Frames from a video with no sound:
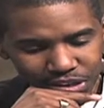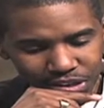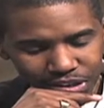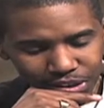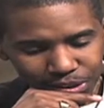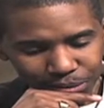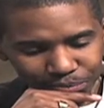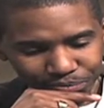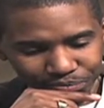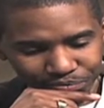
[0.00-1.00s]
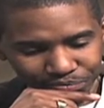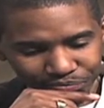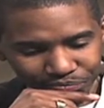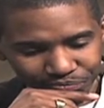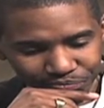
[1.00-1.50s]
um,
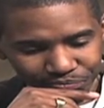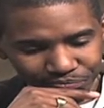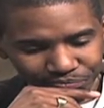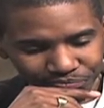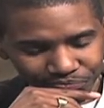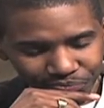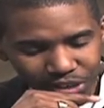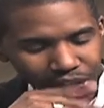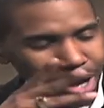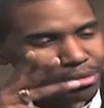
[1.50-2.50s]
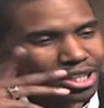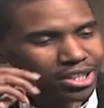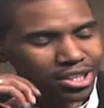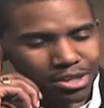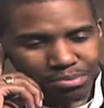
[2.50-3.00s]
I'm in a
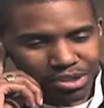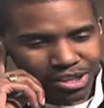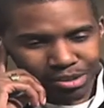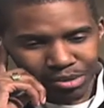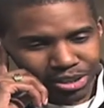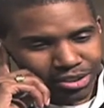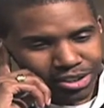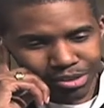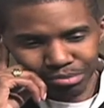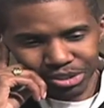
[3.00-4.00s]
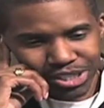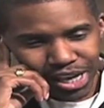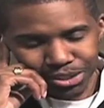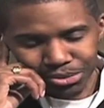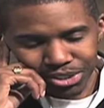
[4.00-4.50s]
heap thinking about the company
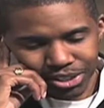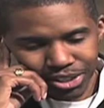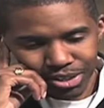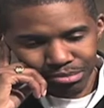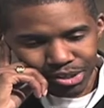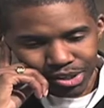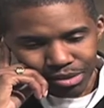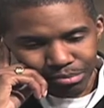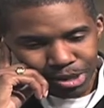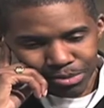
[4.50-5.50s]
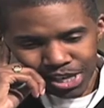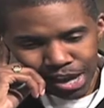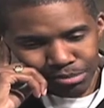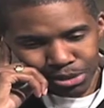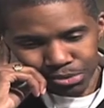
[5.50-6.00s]
I used to keep. Baby
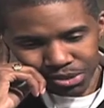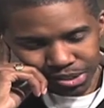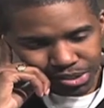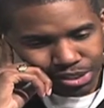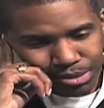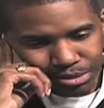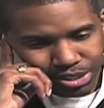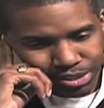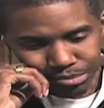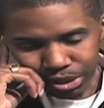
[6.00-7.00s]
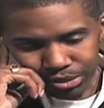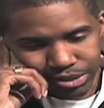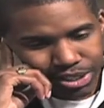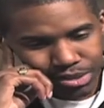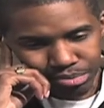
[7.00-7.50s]
got me losing sleep because I'm hurt
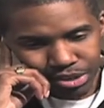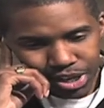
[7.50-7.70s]
deep.